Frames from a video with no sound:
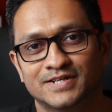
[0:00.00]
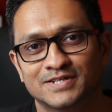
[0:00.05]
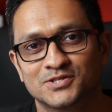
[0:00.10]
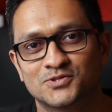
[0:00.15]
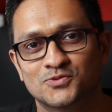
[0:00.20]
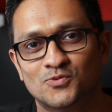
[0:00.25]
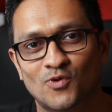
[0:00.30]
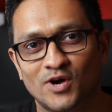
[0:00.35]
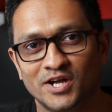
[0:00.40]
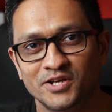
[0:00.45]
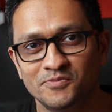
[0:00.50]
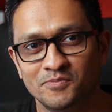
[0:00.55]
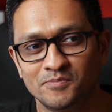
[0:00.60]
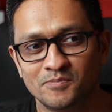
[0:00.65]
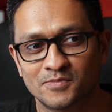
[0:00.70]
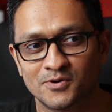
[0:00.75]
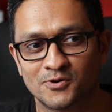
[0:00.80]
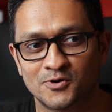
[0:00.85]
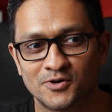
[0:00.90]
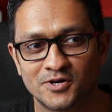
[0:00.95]
there is one
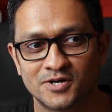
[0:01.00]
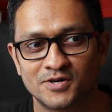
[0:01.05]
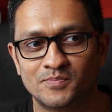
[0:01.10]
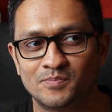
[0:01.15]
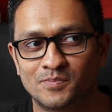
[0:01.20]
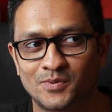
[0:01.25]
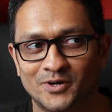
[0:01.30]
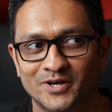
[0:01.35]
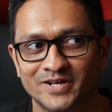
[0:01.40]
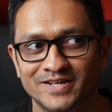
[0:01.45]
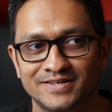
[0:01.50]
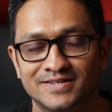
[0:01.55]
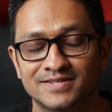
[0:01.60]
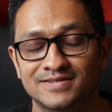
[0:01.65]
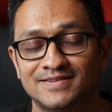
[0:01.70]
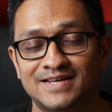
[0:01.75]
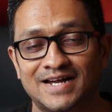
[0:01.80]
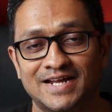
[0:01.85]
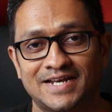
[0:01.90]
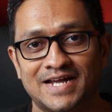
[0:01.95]
more
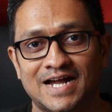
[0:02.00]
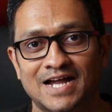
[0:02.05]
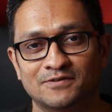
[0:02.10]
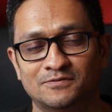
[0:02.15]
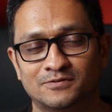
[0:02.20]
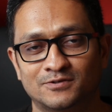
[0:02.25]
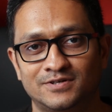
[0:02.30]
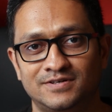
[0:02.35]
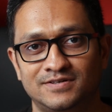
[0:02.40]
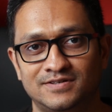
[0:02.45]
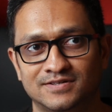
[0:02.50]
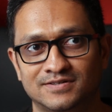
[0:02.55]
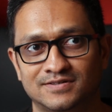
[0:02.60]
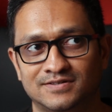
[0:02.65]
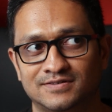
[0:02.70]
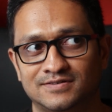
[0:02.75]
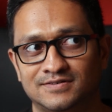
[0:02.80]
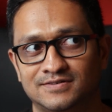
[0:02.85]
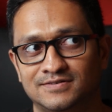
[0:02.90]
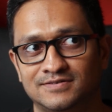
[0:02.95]
point that I would
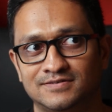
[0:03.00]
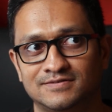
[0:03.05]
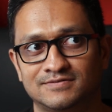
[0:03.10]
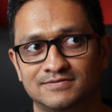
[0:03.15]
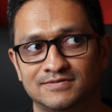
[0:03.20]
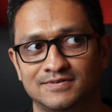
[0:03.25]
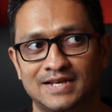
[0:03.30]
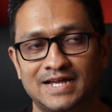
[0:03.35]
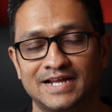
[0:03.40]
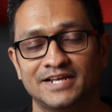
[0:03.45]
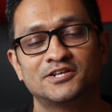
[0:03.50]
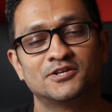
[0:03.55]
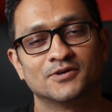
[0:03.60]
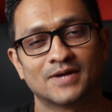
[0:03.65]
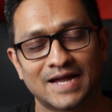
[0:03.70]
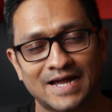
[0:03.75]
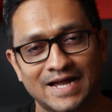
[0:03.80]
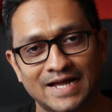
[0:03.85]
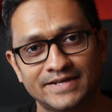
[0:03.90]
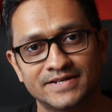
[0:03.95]
like
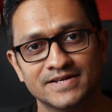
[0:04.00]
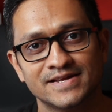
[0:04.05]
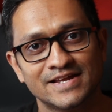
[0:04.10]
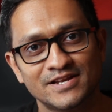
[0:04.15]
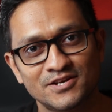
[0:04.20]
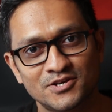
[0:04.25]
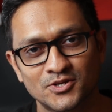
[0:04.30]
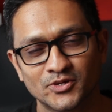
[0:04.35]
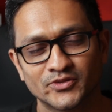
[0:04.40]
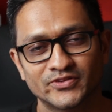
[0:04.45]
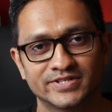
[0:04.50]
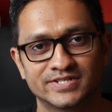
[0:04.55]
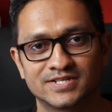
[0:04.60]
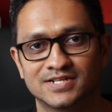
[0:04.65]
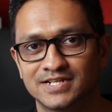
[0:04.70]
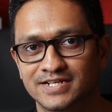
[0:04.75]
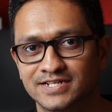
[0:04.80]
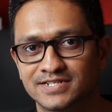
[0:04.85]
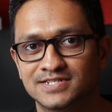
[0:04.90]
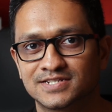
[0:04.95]
to add into
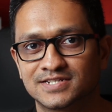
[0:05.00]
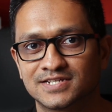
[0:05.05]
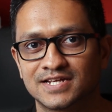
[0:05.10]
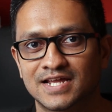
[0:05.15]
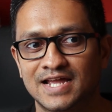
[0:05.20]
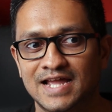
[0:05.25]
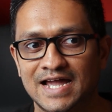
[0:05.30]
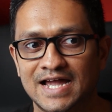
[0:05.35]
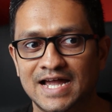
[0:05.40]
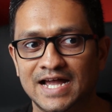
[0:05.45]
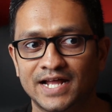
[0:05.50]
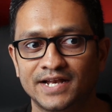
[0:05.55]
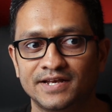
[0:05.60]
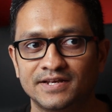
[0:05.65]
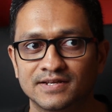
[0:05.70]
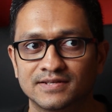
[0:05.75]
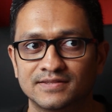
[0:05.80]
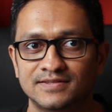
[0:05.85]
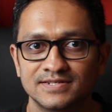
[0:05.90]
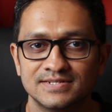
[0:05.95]
this list,
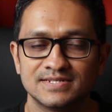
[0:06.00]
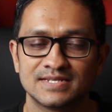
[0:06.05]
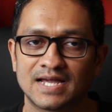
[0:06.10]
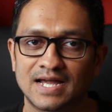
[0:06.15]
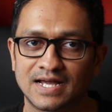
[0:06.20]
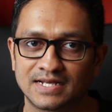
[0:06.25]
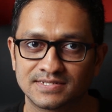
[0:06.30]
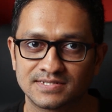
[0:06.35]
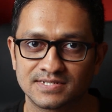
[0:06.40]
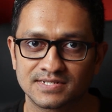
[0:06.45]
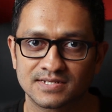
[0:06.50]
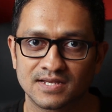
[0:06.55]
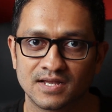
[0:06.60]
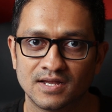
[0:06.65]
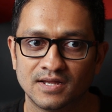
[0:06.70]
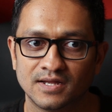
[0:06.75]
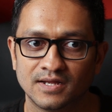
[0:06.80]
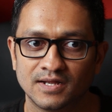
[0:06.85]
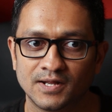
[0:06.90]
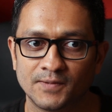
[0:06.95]
and this has
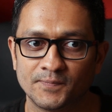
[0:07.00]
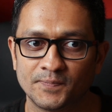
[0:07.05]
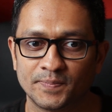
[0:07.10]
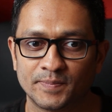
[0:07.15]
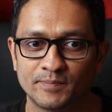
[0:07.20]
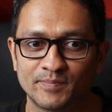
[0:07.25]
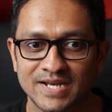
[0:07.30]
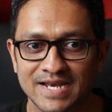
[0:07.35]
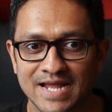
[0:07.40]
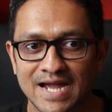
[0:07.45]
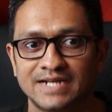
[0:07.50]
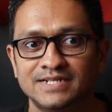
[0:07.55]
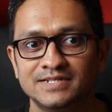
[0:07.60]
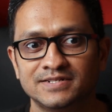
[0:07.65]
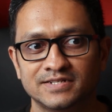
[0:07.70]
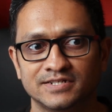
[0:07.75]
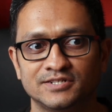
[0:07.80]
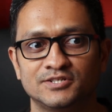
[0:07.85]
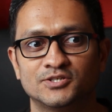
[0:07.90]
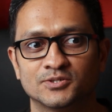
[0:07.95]
been
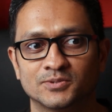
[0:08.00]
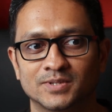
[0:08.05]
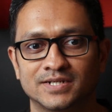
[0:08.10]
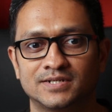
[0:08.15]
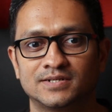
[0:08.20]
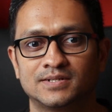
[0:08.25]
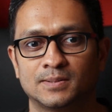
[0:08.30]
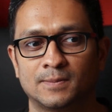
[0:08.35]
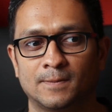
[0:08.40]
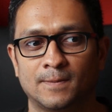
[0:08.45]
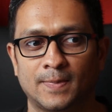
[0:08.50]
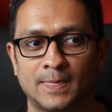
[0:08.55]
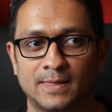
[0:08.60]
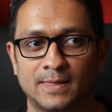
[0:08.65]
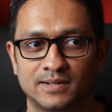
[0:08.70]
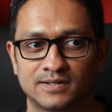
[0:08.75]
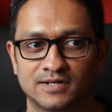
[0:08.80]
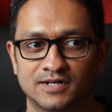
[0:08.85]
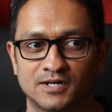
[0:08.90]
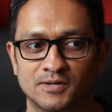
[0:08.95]
added into it
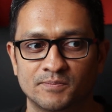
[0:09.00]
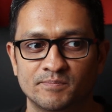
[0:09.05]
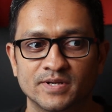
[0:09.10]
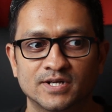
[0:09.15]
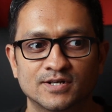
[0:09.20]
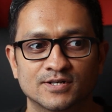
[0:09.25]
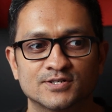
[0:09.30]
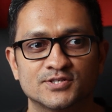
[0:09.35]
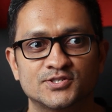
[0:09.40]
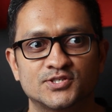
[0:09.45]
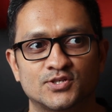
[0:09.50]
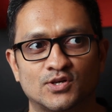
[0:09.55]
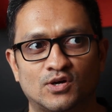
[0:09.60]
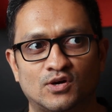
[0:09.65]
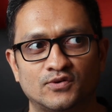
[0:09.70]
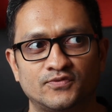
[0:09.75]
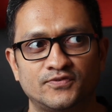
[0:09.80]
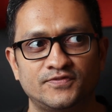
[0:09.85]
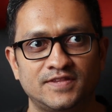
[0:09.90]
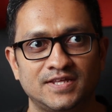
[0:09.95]
uh, because
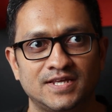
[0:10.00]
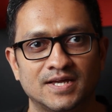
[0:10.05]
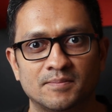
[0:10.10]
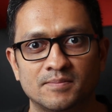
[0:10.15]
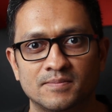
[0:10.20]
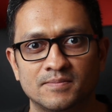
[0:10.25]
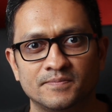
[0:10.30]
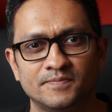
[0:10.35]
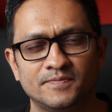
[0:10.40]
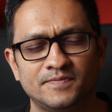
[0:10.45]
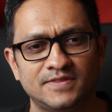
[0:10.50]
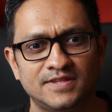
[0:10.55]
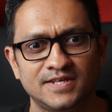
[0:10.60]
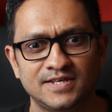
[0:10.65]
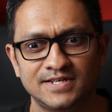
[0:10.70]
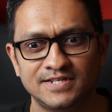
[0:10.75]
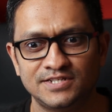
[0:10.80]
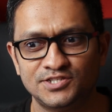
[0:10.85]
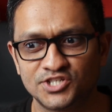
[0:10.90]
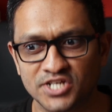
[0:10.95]
of the um,
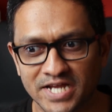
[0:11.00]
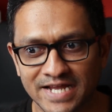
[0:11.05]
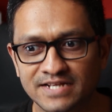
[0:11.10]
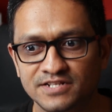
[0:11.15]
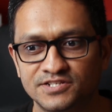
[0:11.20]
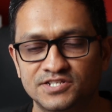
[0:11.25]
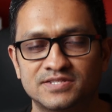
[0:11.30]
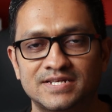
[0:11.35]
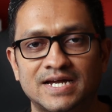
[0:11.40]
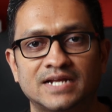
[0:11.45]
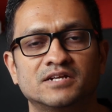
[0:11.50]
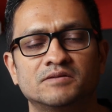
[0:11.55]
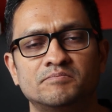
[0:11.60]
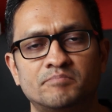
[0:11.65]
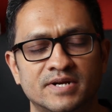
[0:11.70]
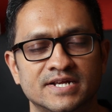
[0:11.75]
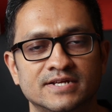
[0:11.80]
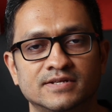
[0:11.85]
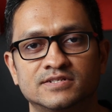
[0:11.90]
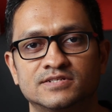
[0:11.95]
the change that
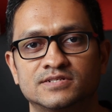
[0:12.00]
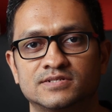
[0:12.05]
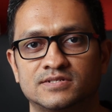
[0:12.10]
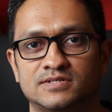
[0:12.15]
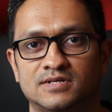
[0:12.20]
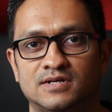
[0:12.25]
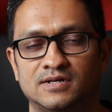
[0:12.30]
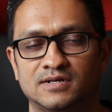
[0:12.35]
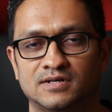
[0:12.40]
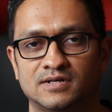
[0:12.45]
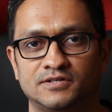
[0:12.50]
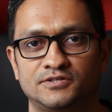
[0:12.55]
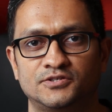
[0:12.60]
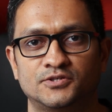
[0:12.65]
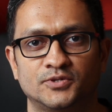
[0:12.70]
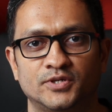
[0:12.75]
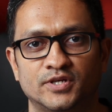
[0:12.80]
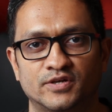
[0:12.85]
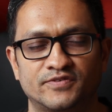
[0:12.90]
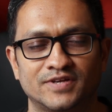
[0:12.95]
it brings uh,
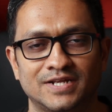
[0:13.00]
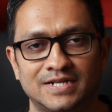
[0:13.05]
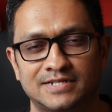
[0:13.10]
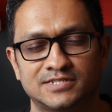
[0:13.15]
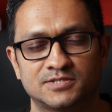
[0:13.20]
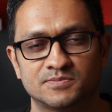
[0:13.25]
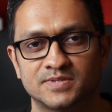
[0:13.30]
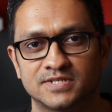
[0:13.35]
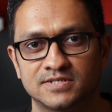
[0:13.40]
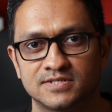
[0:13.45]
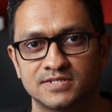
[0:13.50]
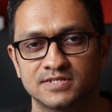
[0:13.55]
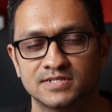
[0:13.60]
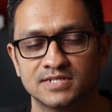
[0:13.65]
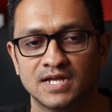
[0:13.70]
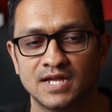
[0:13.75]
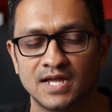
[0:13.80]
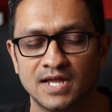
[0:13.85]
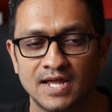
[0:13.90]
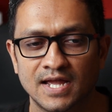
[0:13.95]
to your freelance
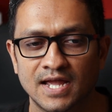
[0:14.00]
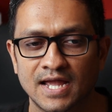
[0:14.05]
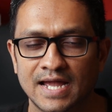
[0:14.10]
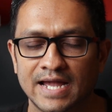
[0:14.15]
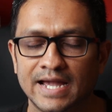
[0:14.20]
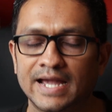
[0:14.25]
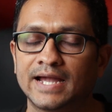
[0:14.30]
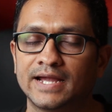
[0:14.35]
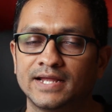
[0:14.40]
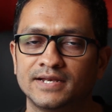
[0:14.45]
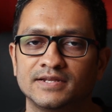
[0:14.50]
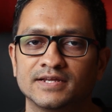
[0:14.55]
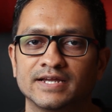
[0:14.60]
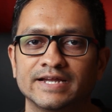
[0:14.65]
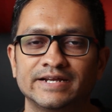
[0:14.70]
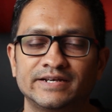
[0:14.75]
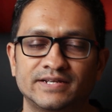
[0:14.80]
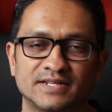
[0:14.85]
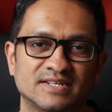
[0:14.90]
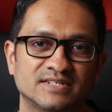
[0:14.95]
business, and
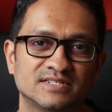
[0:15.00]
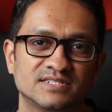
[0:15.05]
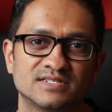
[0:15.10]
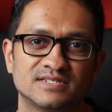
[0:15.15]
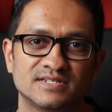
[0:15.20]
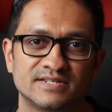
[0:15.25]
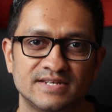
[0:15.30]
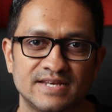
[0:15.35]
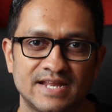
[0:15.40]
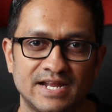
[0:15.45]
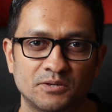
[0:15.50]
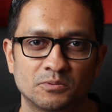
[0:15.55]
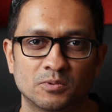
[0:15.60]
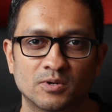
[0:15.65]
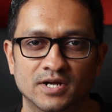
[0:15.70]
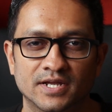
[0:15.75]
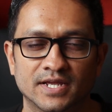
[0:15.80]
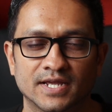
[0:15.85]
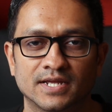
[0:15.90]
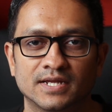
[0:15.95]
it is
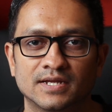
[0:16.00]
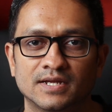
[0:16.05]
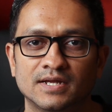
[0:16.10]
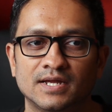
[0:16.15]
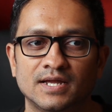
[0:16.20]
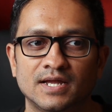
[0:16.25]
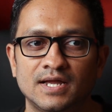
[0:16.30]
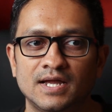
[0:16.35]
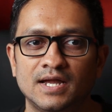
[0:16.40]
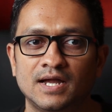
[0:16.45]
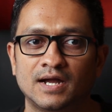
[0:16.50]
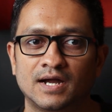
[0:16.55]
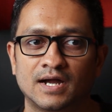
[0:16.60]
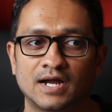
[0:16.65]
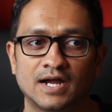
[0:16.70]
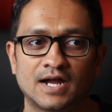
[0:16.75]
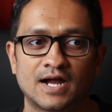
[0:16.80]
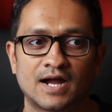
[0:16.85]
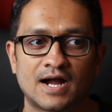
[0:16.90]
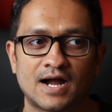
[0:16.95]
networking.
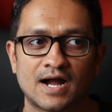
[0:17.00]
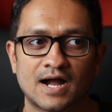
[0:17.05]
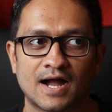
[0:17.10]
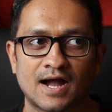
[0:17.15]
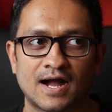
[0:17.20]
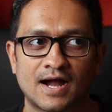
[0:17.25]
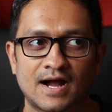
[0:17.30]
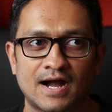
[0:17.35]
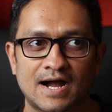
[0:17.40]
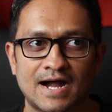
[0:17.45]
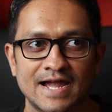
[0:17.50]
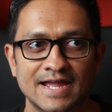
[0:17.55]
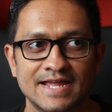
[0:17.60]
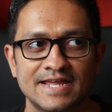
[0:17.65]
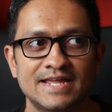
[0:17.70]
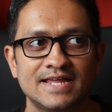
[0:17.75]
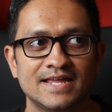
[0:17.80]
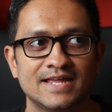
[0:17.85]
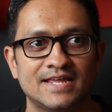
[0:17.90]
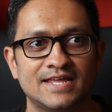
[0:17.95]

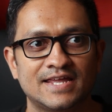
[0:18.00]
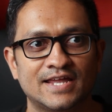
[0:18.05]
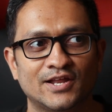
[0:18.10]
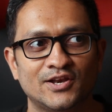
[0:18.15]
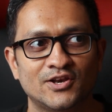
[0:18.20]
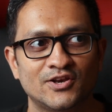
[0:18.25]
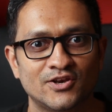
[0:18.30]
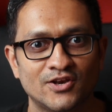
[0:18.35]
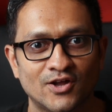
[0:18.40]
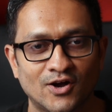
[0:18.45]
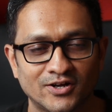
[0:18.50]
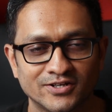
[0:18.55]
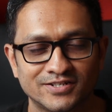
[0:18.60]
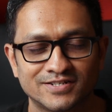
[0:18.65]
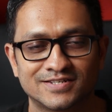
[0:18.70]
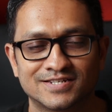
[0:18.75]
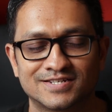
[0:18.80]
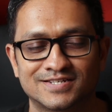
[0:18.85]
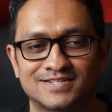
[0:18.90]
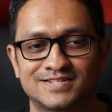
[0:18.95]
I
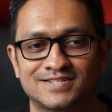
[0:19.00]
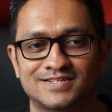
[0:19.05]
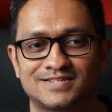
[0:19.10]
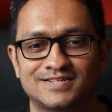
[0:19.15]
cannot